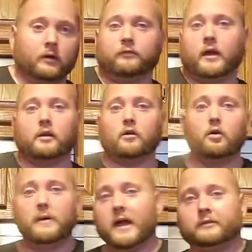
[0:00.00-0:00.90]
If I could
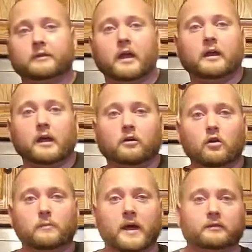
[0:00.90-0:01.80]
go past 10, I'd
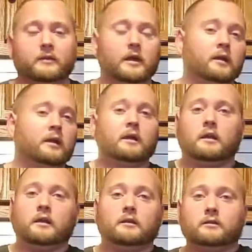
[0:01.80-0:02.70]
go past 10.
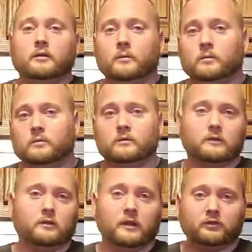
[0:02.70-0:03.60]
It is
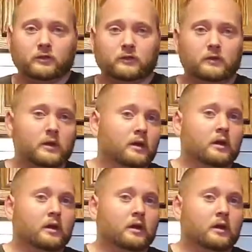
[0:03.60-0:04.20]
delicious.